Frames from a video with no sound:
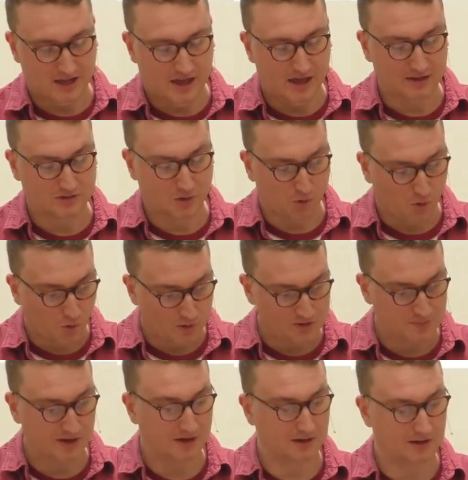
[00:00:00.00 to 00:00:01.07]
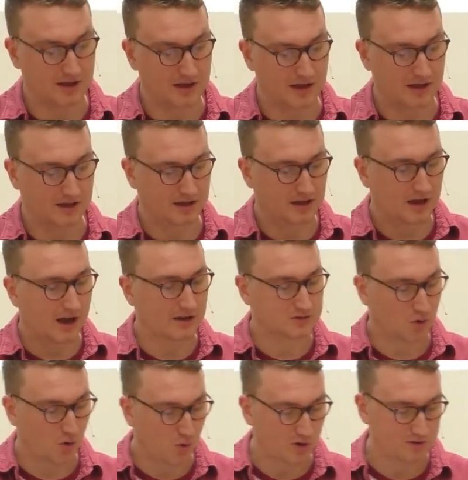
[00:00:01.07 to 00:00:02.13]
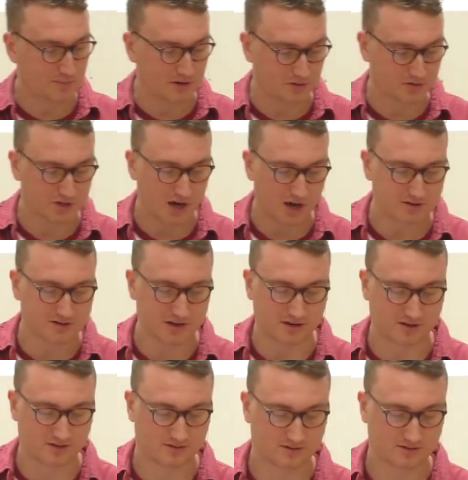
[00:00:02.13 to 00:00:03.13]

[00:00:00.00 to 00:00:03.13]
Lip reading: It has always been clear and has always been unchanging.